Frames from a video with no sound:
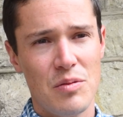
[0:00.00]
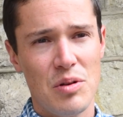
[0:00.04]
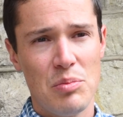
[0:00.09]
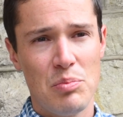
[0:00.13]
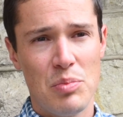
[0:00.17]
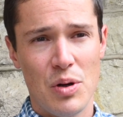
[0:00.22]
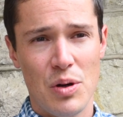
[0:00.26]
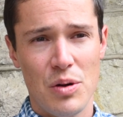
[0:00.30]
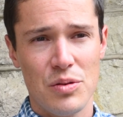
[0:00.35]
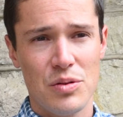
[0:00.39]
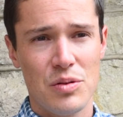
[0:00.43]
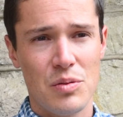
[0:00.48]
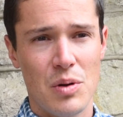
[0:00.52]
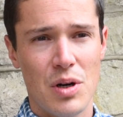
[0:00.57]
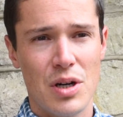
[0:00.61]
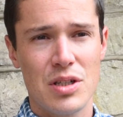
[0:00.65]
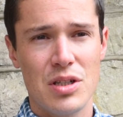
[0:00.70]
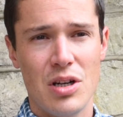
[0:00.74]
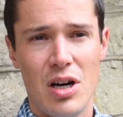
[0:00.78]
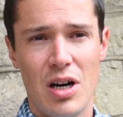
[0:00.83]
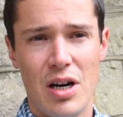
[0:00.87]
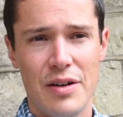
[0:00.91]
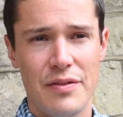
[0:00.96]
we both
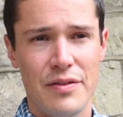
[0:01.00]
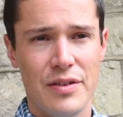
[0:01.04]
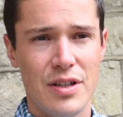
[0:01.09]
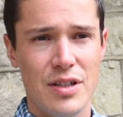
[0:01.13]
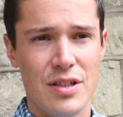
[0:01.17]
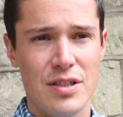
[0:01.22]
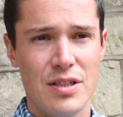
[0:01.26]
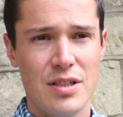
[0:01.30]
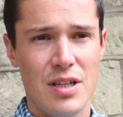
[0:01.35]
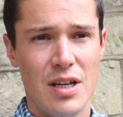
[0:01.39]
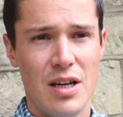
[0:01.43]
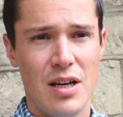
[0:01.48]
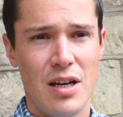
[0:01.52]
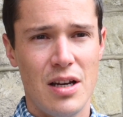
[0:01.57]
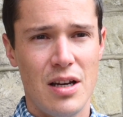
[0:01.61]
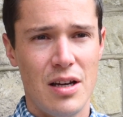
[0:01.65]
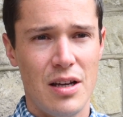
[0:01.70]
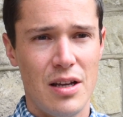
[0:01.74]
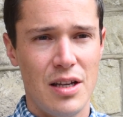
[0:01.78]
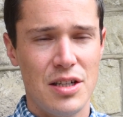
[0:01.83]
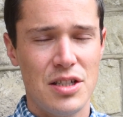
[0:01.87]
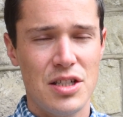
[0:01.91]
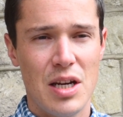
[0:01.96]
worked a harvest
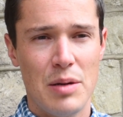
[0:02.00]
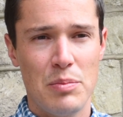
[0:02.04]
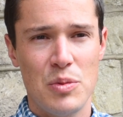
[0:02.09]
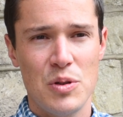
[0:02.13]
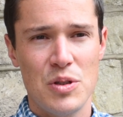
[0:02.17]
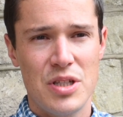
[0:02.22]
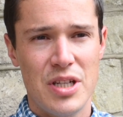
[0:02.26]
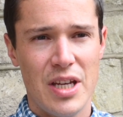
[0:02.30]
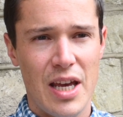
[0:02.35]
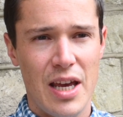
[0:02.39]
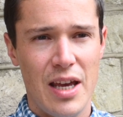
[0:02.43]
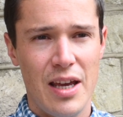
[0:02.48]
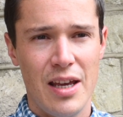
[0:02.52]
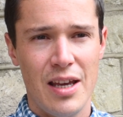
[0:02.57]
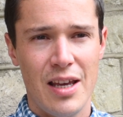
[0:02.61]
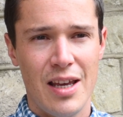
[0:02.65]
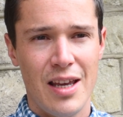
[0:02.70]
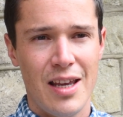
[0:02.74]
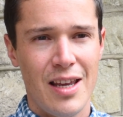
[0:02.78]
at Chapoutier,